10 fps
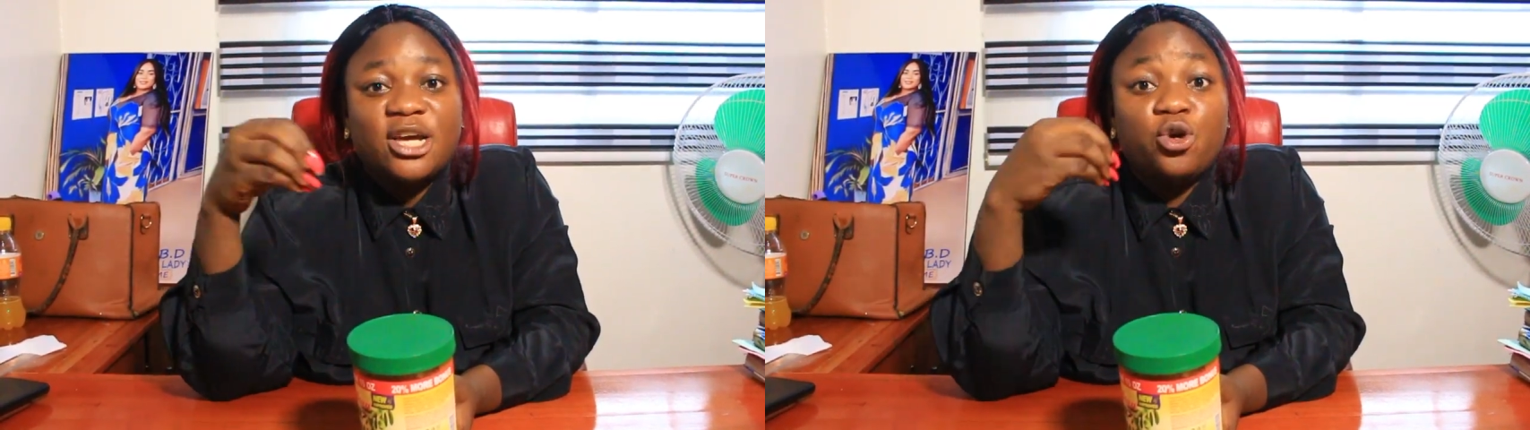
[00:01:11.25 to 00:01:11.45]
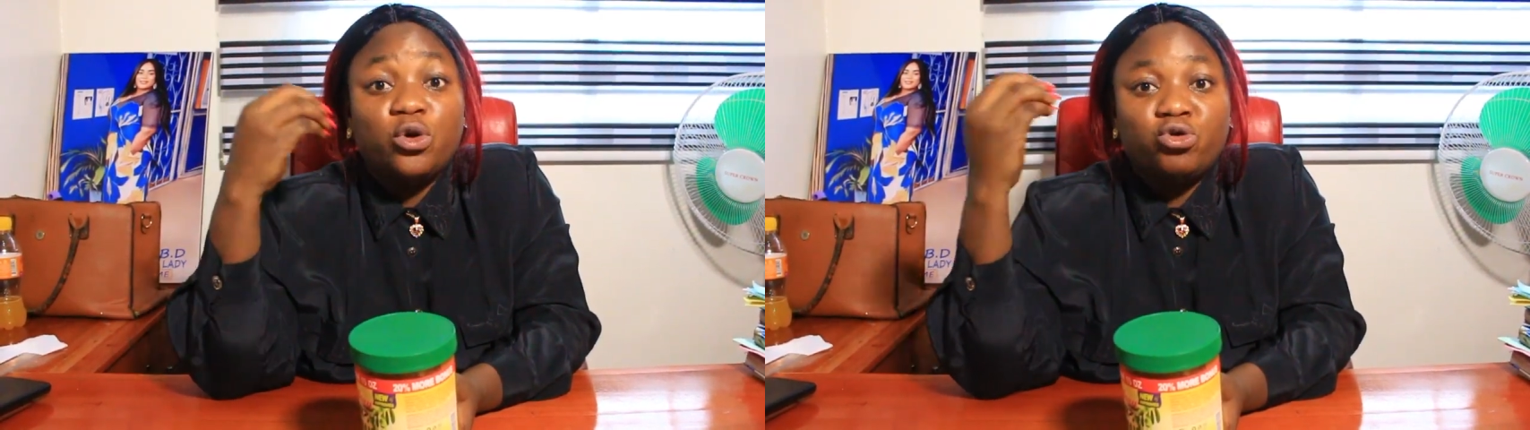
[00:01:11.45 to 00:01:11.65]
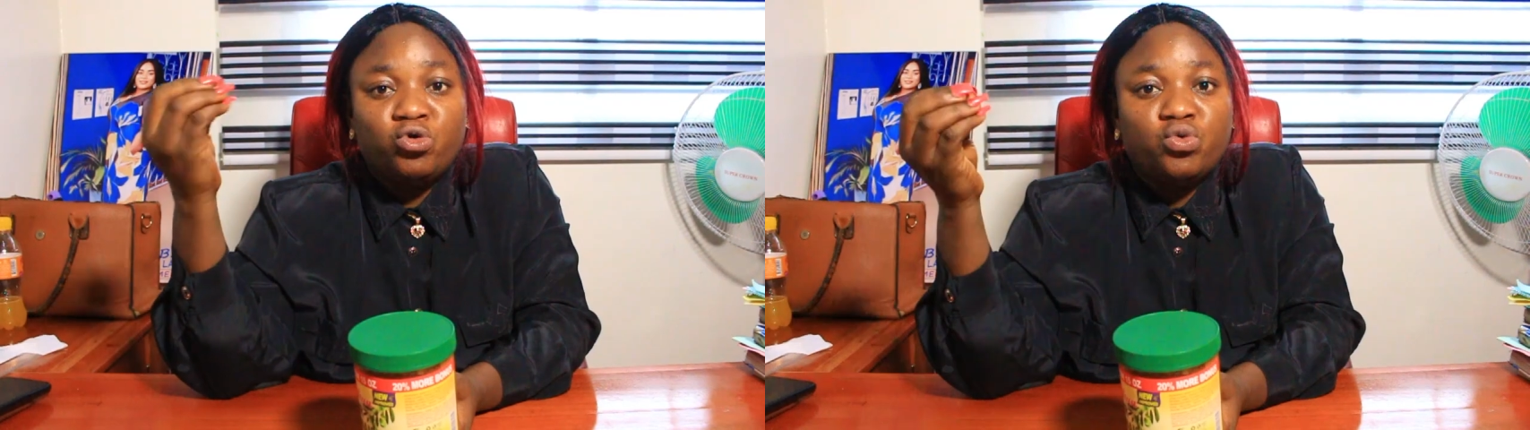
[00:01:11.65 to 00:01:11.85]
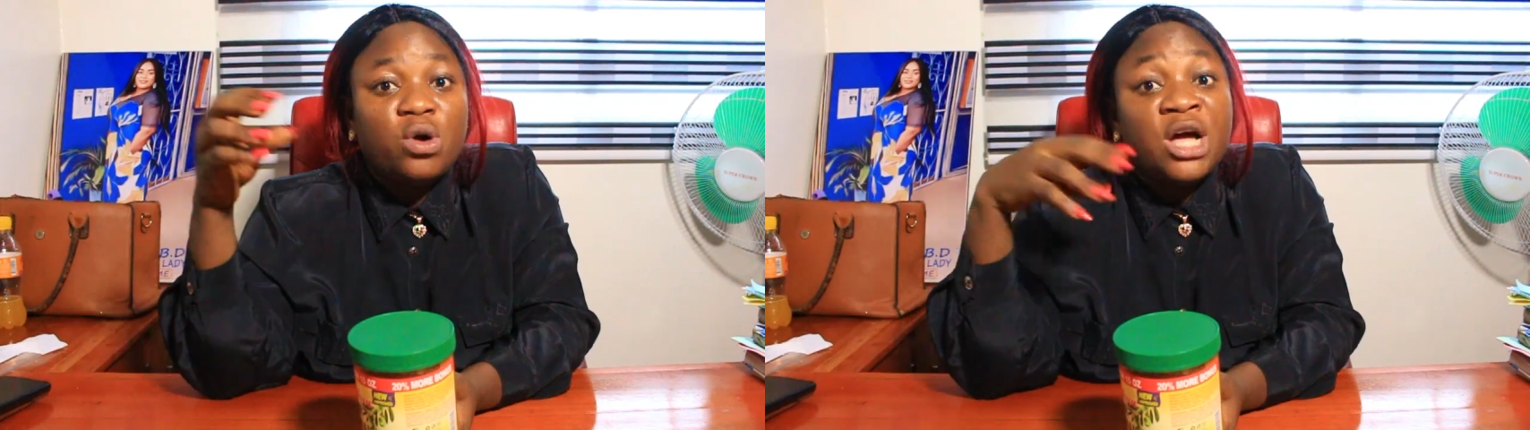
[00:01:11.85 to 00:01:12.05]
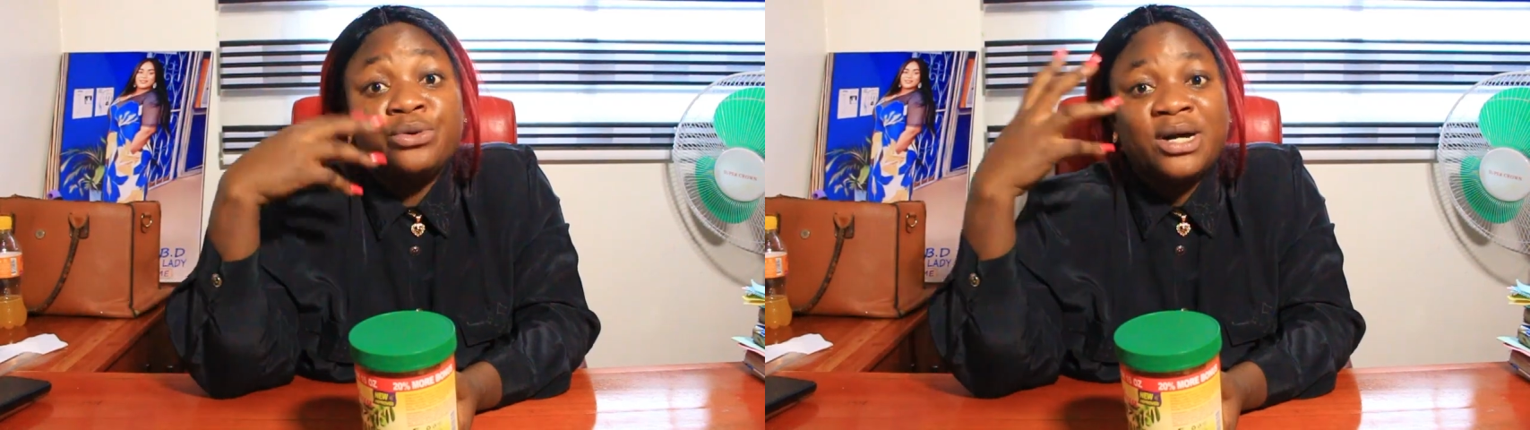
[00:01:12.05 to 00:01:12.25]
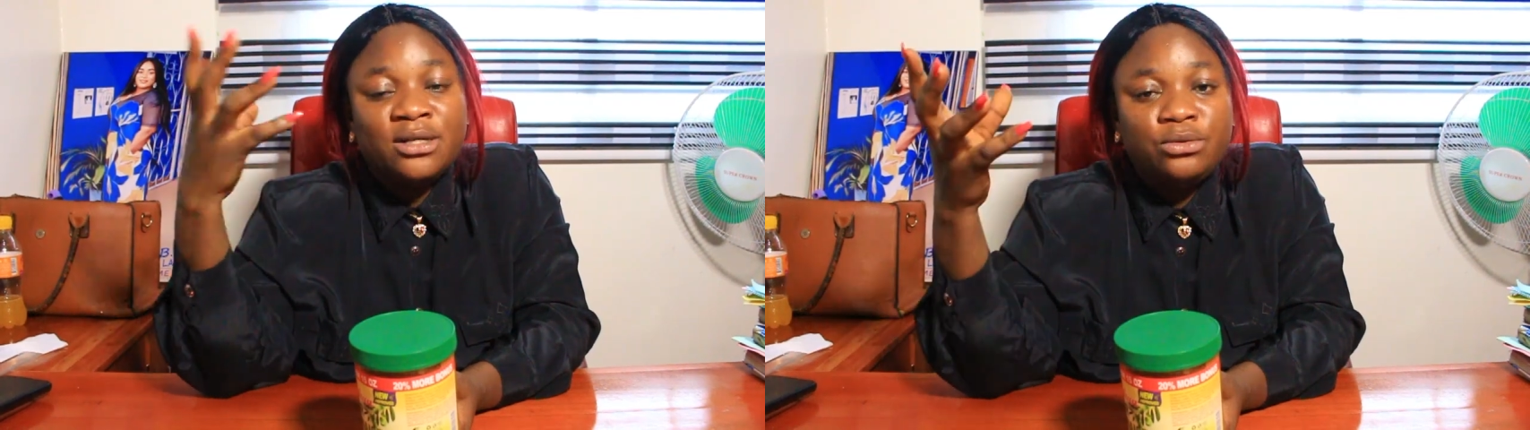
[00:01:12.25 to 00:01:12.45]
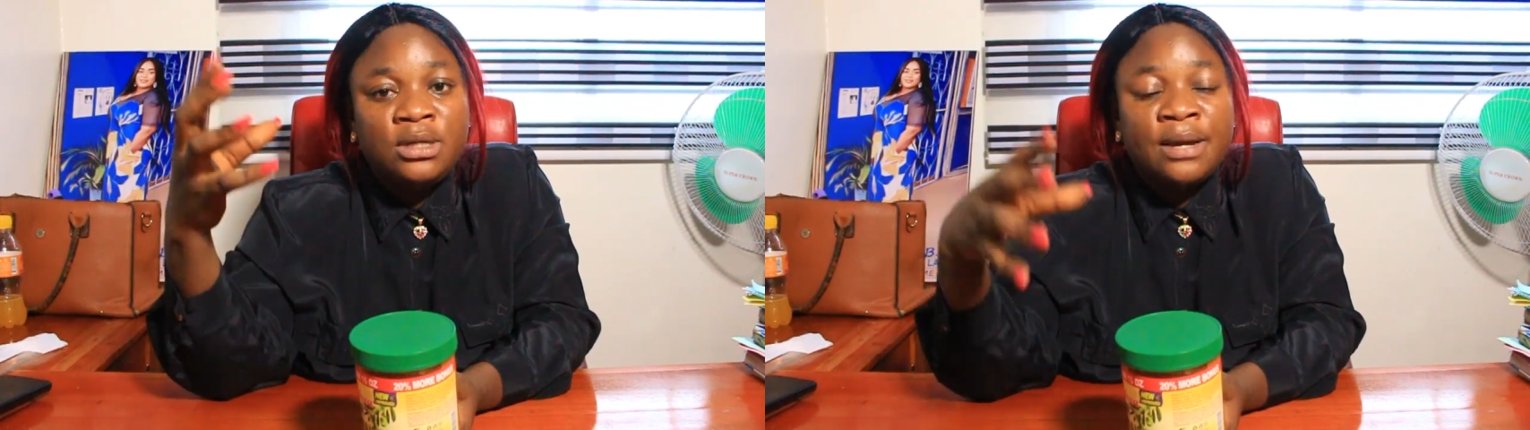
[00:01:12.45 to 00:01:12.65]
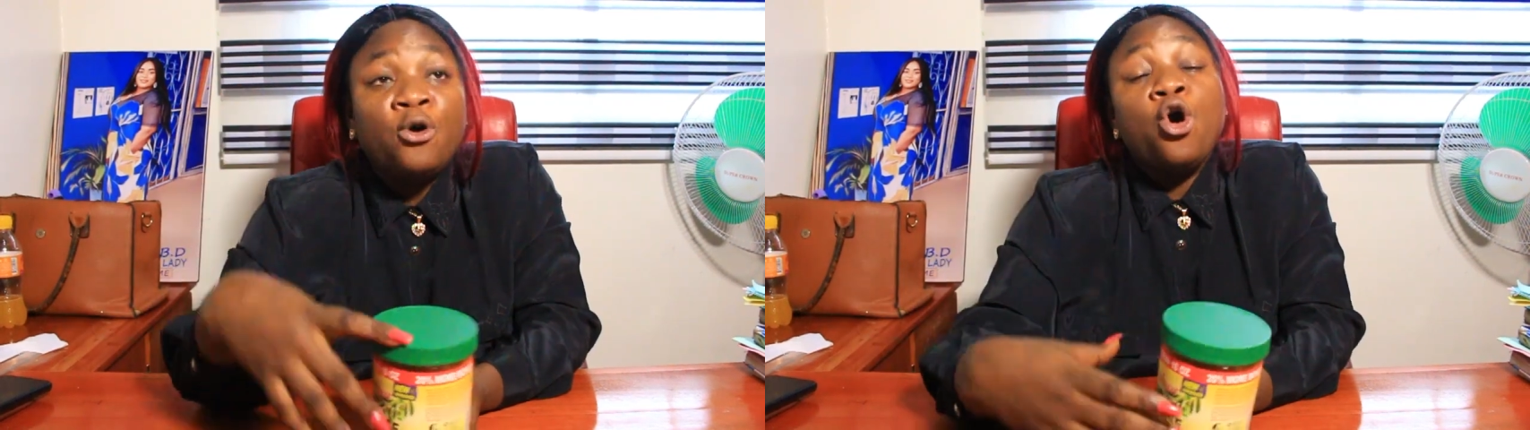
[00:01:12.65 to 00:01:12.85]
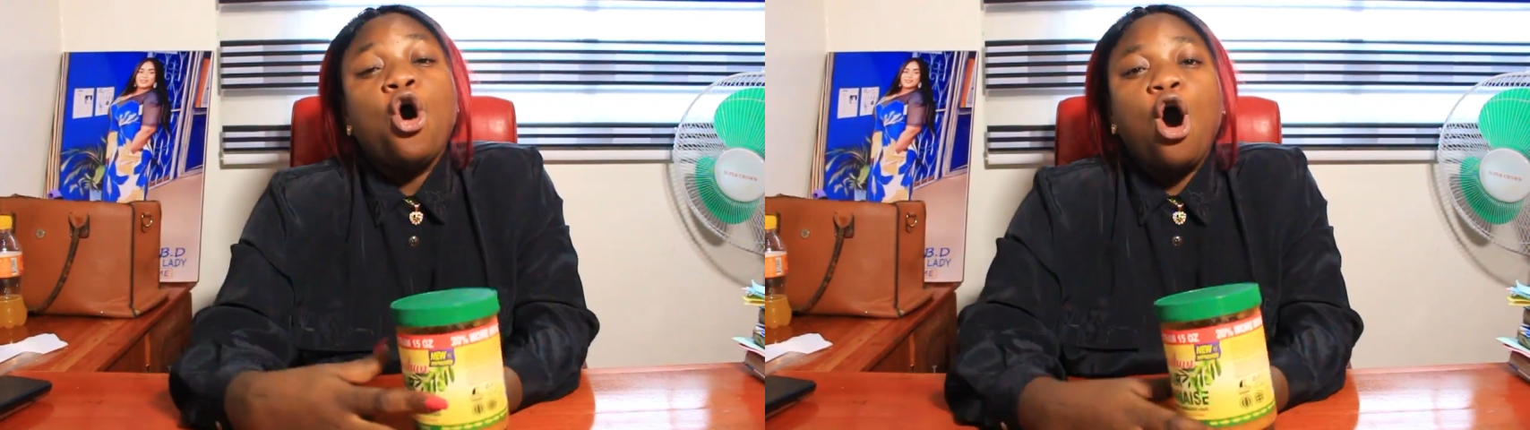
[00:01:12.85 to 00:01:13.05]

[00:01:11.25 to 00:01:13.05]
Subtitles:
that you want to do and you can't do them.